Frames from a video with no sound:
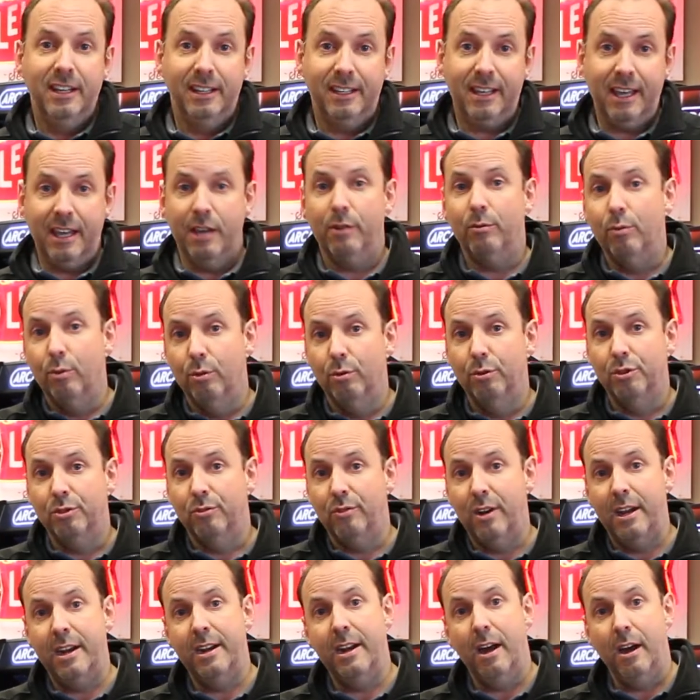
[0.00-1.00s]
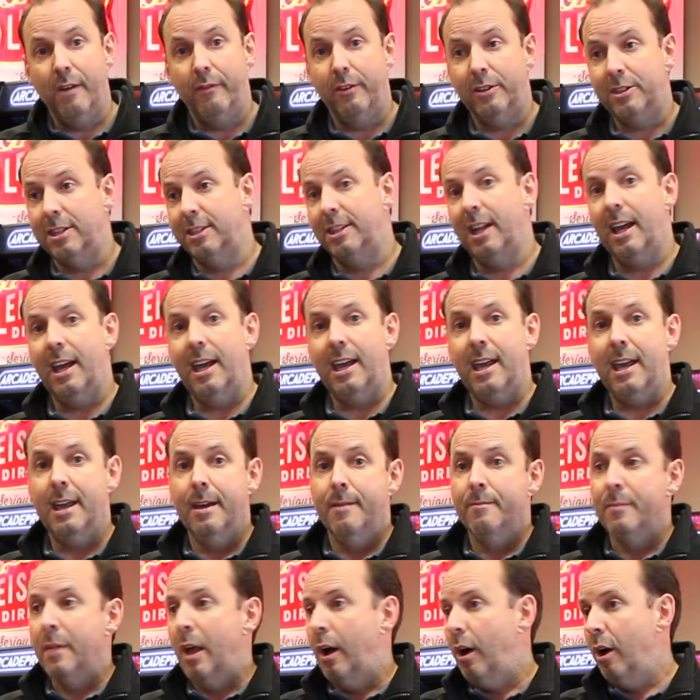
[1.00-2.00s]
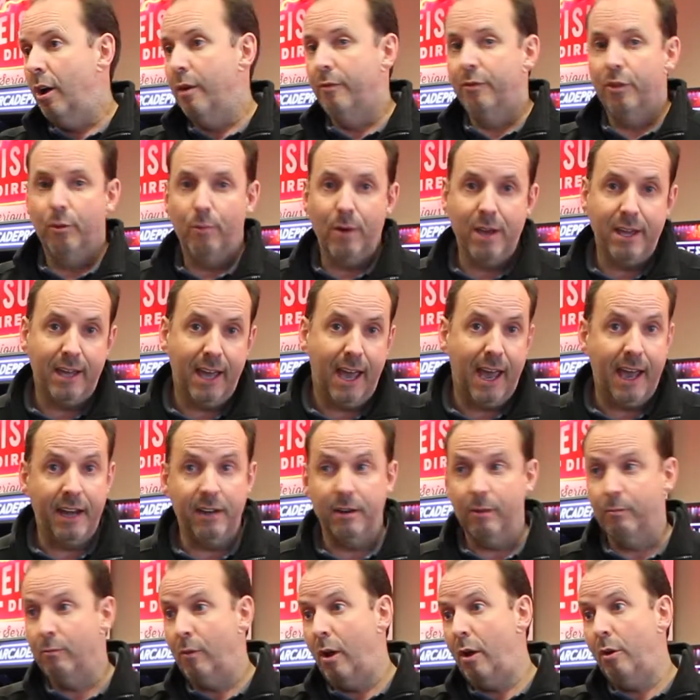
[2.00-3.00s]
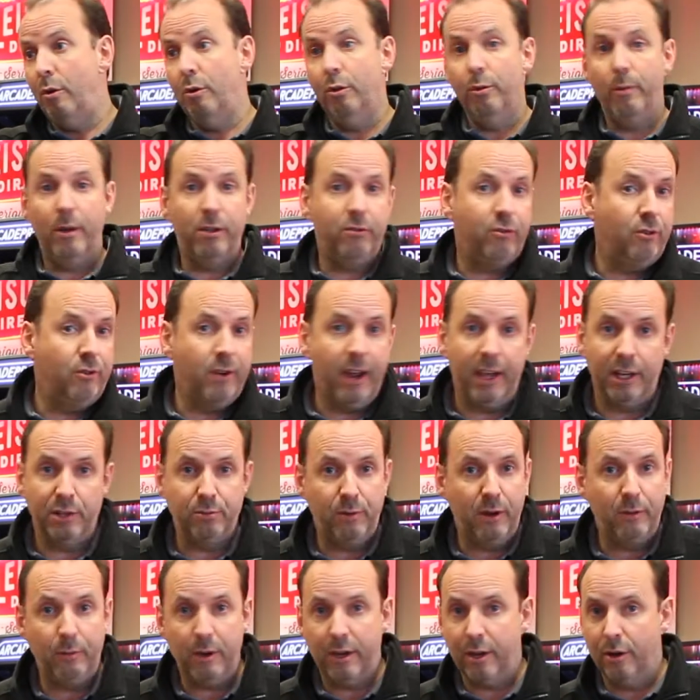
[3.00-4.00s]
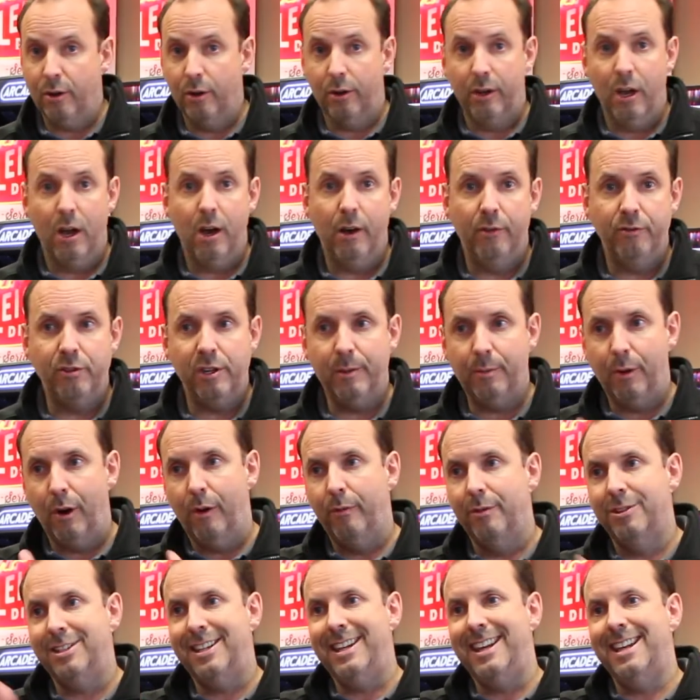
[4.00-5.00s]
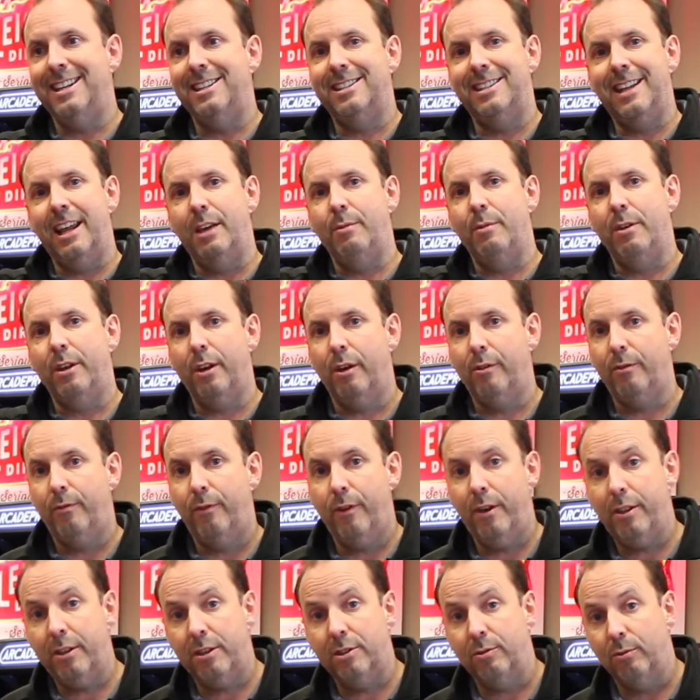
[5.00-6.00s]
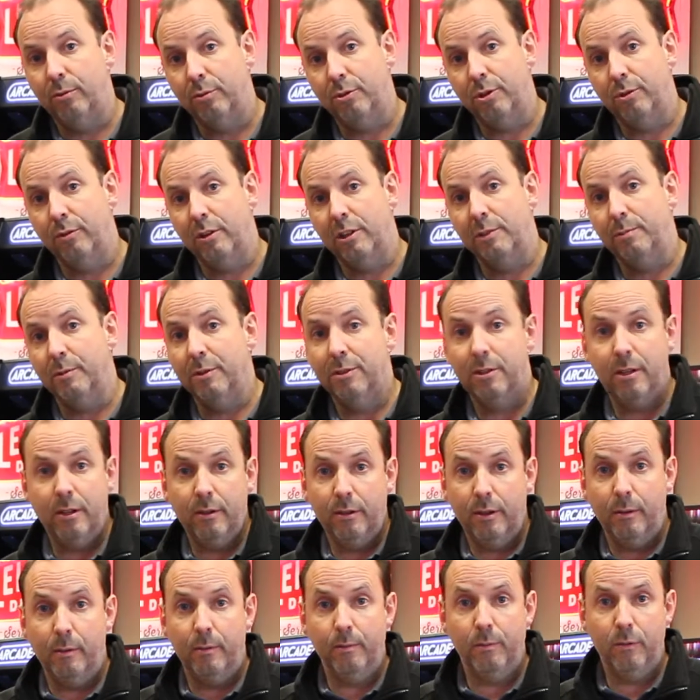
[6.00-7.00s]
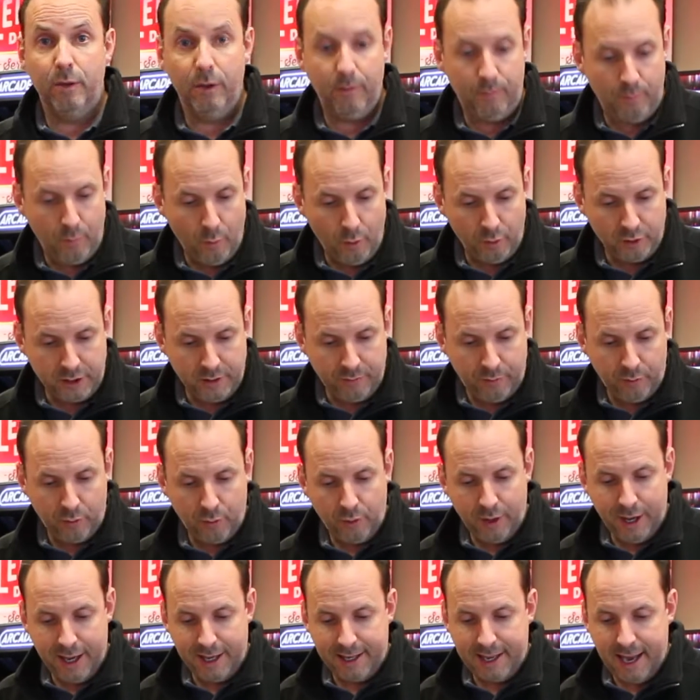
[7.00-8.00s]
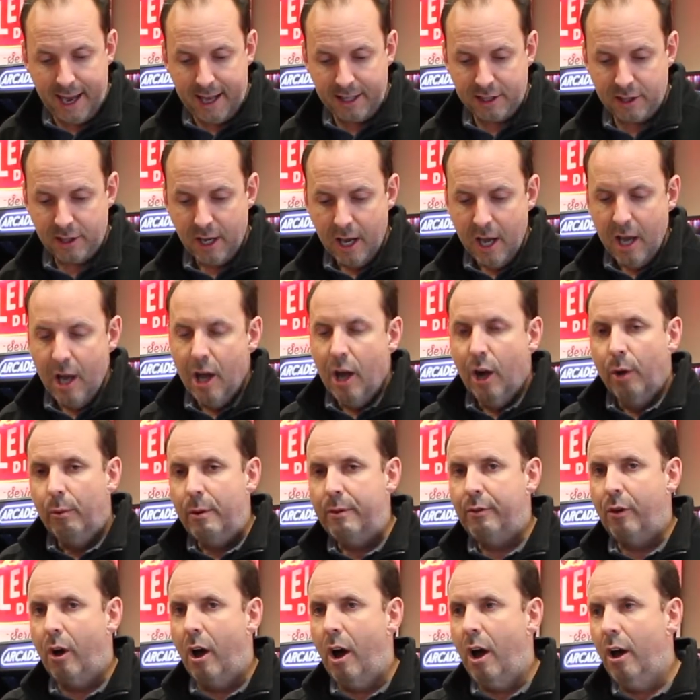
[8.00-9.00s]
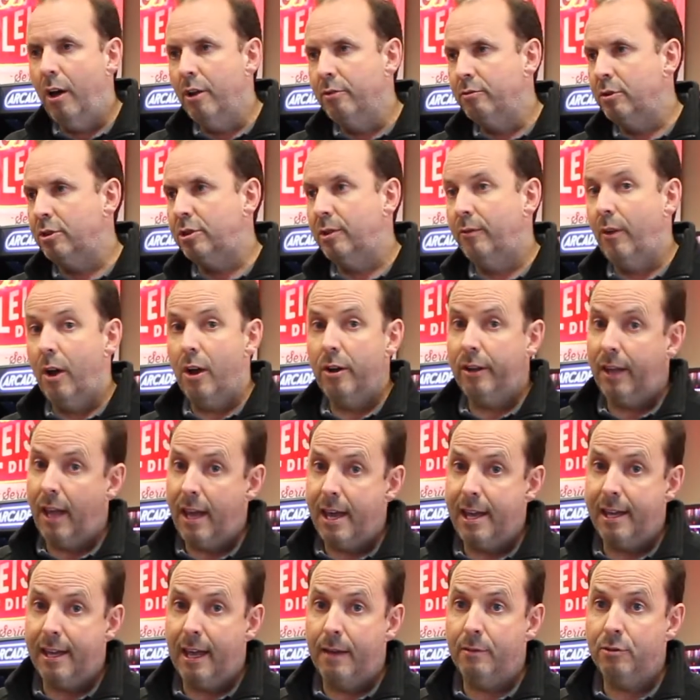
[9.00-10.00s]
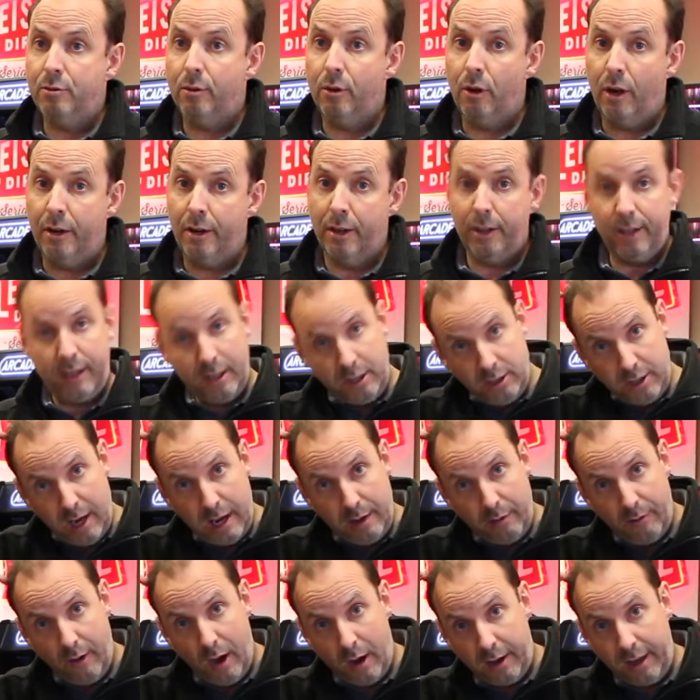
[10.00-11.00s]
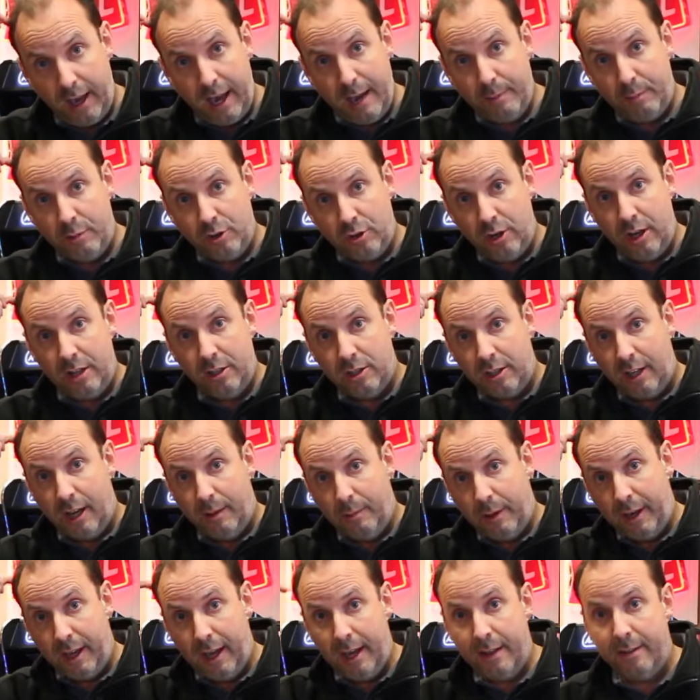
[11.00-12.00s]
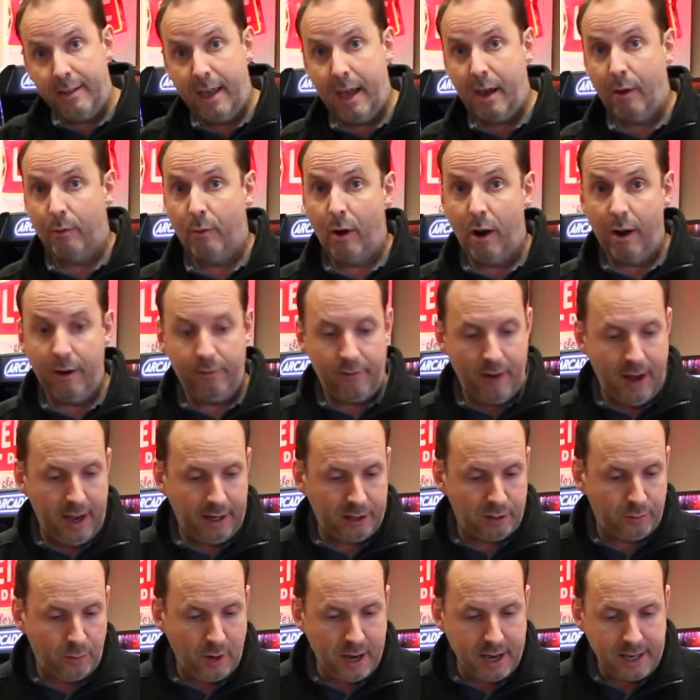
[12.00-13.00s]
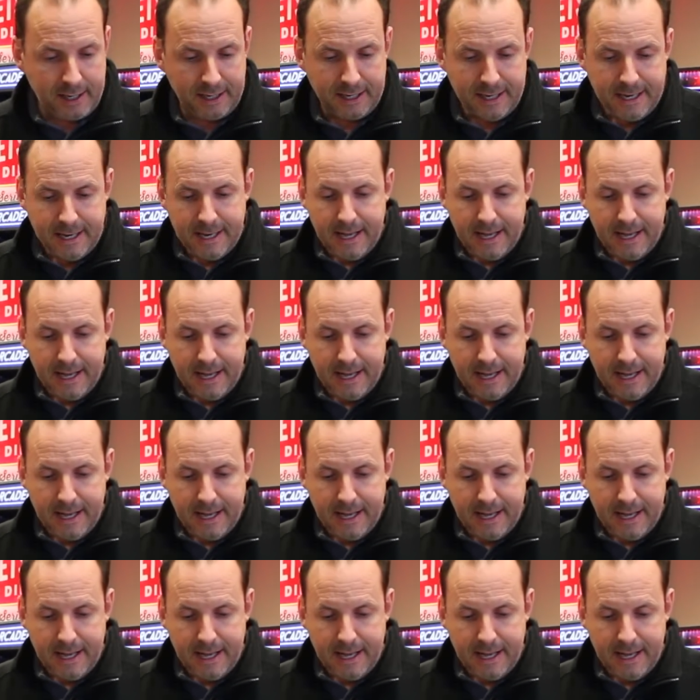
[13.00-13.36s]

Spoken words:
Get your order in either today, over the weekend, and all the way through next week. We can look after you, but obviously each day we go further towards Christmas, the more difficult it gets. We've got hundreds of arcade games. We've got another container of arcade machines coming in. They arrive next week.